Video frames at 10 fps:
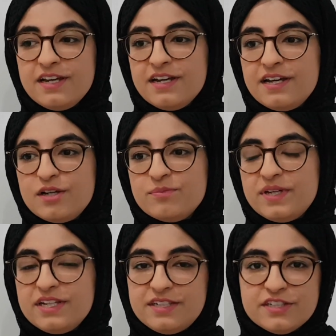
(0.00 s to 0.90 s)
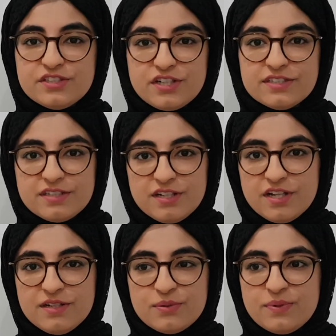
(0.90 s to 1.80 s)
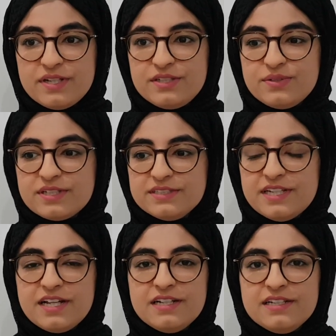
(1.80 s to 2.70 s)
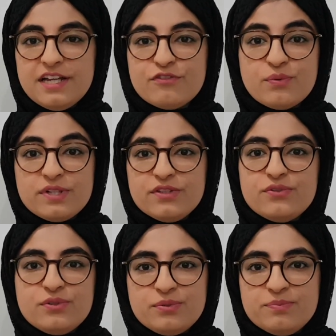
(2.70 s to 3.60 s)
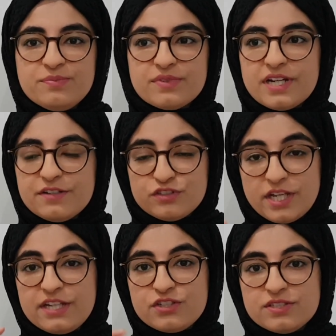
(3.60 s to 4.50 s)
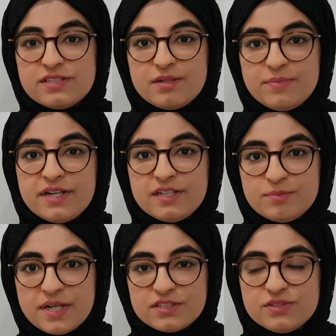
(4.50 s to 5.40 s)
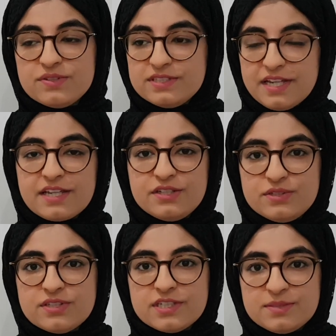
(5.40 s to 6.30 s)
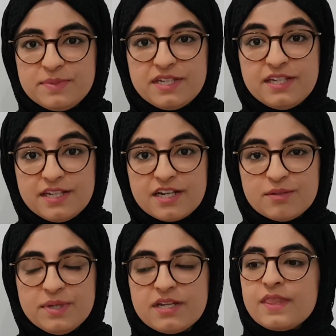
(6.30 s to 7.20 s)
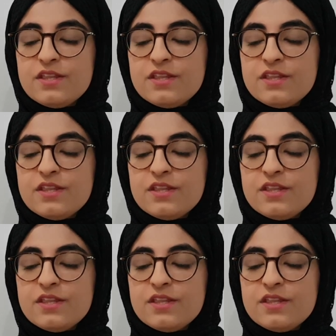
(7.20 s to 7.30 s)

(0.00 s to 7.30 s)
And it does hurt a lot when you can tell everyone in the room kind of changes their mind about you the second you start speaking in Arabic.